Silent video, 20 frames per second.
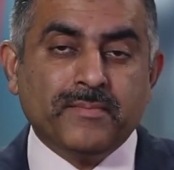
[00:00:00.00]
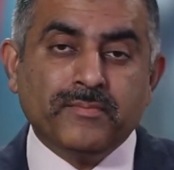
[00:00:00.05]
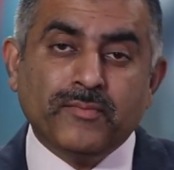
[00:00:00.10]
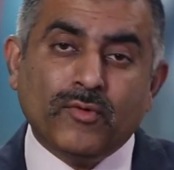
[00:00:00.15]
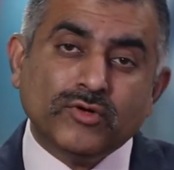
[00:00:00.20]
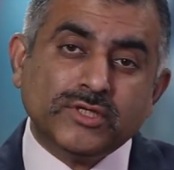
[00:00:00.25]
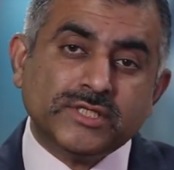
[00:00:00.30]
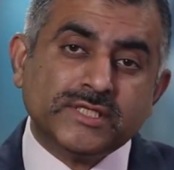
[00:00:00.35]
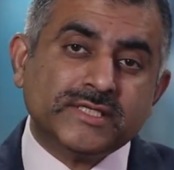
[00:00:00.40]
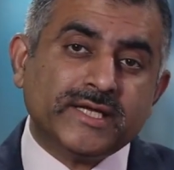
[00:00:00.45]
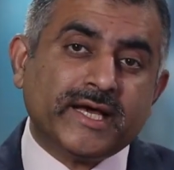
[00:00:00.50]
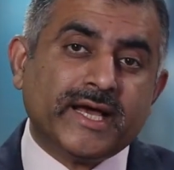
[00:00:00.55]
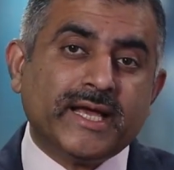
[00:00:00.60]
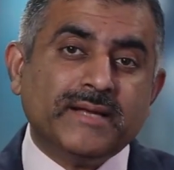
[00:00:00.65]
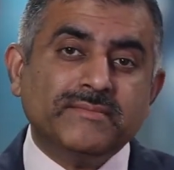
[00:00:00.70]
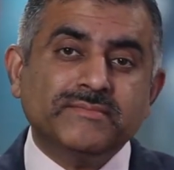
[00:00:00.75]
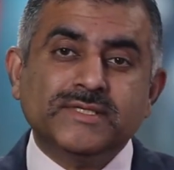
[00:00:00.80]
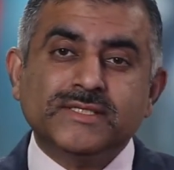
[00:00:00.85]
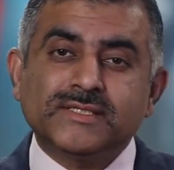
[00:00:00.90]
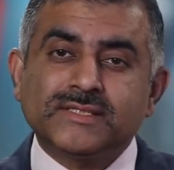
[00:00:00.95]
Most
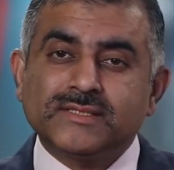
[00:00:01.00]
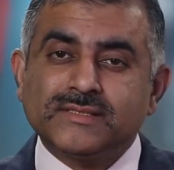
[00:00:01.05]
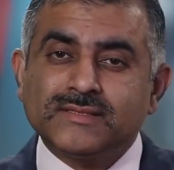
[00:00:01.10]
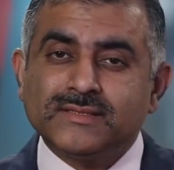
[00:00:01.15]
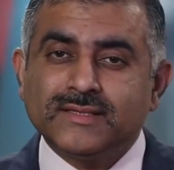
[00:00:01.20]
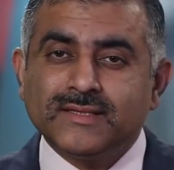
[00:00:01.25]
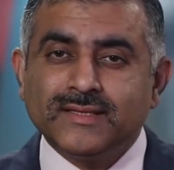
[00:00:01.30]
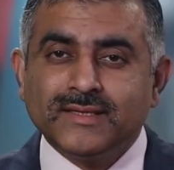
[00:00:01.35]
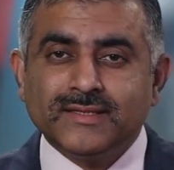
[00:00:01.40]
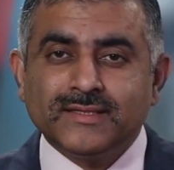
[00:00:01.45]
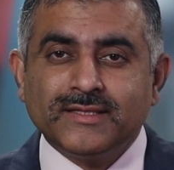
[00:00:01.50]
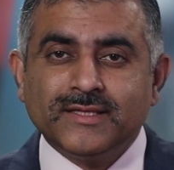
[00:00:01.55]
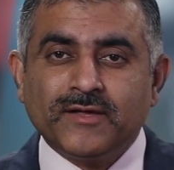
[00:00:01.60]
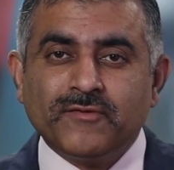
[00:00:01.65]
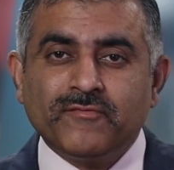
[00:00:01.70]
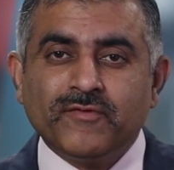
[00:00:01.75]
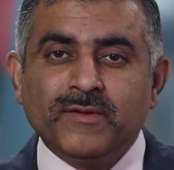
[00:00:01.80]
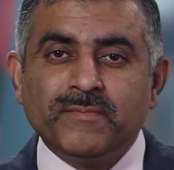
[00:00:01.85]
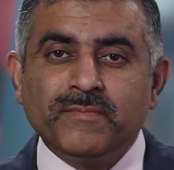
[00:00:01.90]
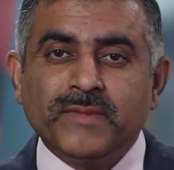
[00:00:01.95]
times, there
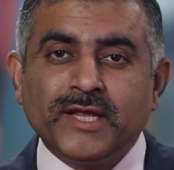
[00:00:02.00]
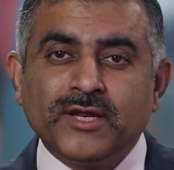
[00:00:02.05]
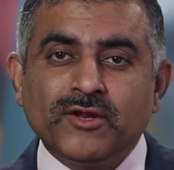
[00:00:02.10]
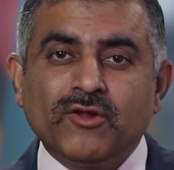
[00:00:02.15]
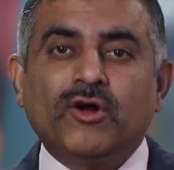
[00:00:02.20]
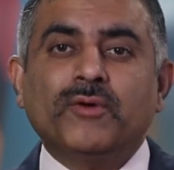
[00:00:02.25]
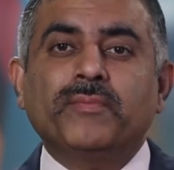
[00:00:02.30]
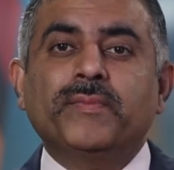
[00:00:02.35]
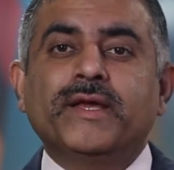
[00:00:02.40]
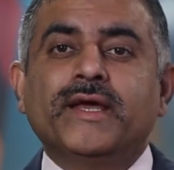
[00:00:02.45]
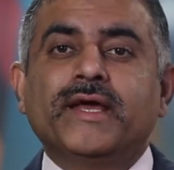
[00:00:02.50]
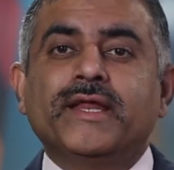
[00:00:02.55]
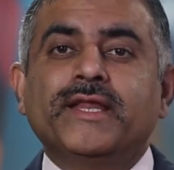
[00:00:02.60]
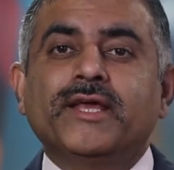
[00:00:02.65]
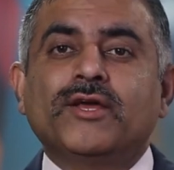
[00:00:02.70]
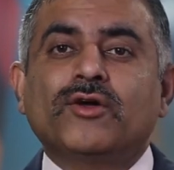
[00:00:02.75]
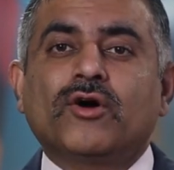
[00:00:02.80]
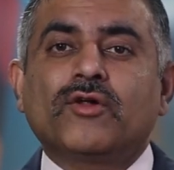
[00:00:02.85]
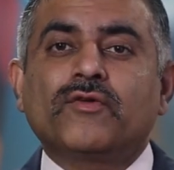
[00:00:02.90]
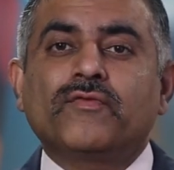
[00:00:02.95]
may not be any
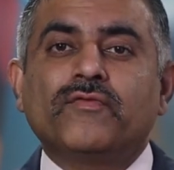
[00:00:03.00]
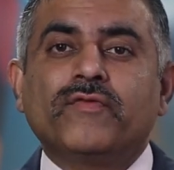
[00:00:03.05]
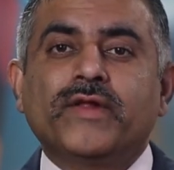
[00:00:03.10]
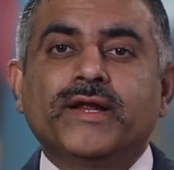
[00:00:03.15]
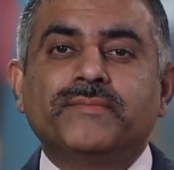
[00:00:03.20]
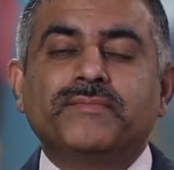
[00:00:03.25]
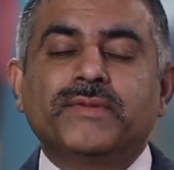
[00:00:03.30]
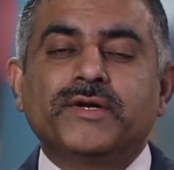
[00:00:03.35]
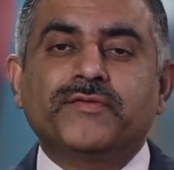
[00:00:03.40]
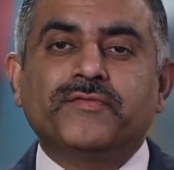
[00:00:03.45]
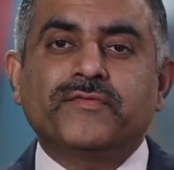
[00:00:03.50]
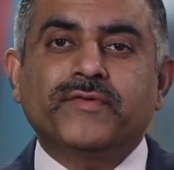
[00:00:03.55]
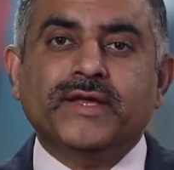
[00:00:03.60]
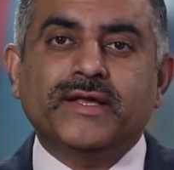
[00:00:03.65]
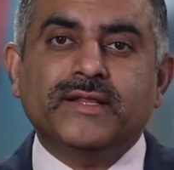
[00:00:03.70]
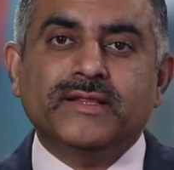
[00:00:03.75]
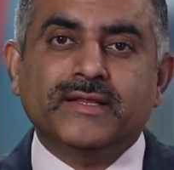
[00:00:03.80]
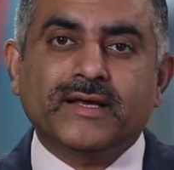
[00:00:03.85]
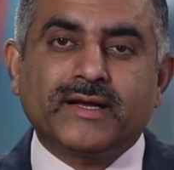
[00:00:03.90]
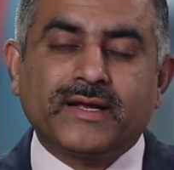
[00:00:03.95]
conflict
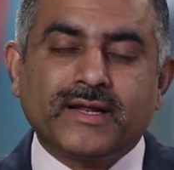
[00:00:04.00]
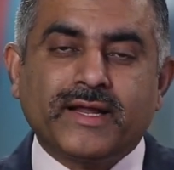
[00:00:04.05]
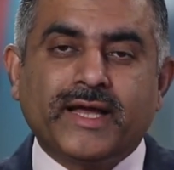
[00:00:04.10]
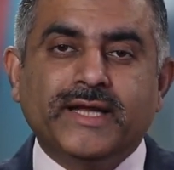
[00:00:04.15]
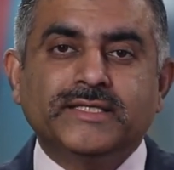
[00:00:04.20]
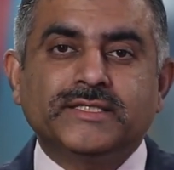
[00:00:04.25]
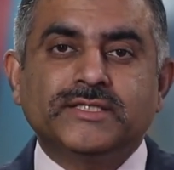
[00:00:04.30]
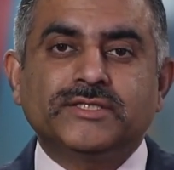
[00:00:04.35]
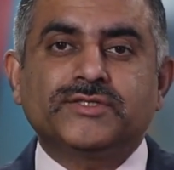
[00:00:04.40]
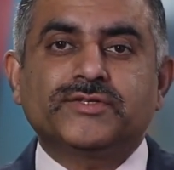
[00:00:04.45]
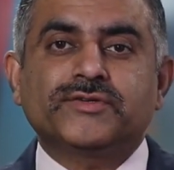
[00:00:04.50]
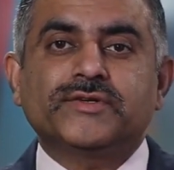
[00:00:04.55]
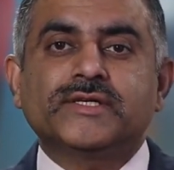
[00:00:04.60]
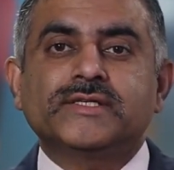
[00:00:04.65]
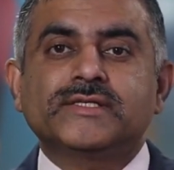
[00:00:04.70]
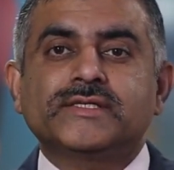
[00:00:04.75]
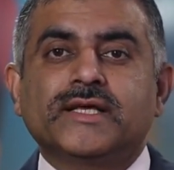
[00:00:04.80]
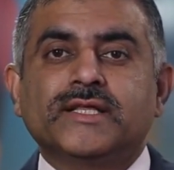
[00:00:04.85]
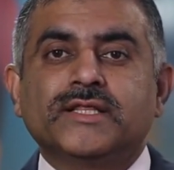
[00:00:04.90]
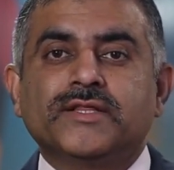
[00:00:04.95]
between the client
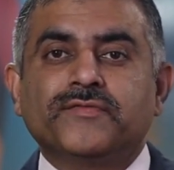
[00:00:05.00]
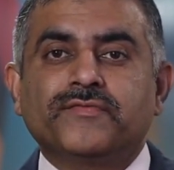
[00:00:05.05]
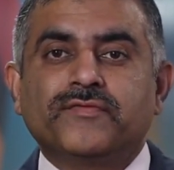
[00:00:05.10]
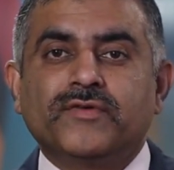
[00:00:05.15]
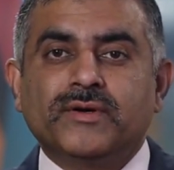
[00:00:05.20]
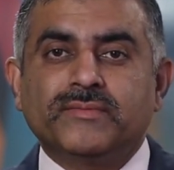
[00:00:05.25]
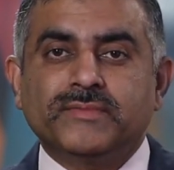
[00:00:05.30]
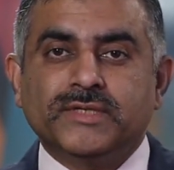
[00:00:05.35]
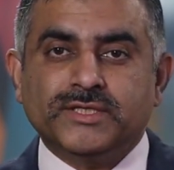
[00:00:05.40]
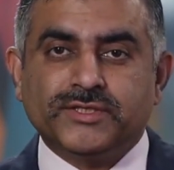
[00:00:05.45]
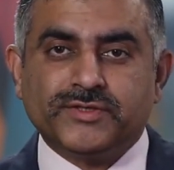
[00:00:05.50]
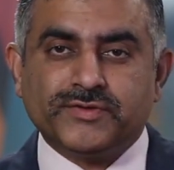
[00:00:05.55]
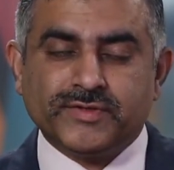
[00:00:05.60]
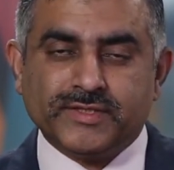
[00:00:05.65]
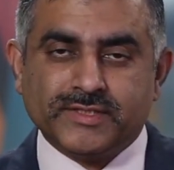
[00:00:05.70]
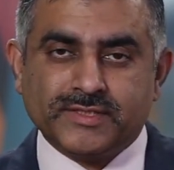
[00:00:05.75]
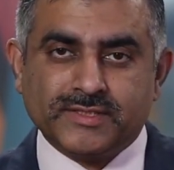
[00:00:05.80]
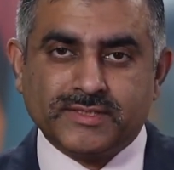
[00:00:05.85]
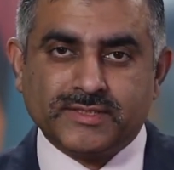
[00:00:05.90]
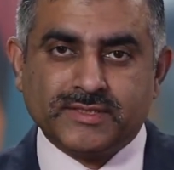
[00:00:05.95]
interests and the firm
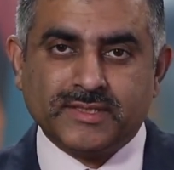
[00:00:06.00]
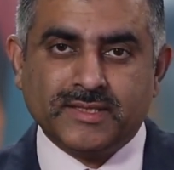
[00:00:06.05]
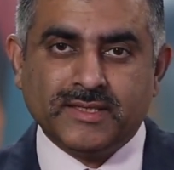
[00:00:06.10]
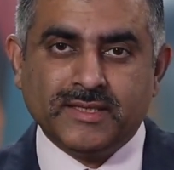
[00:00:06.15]
interests,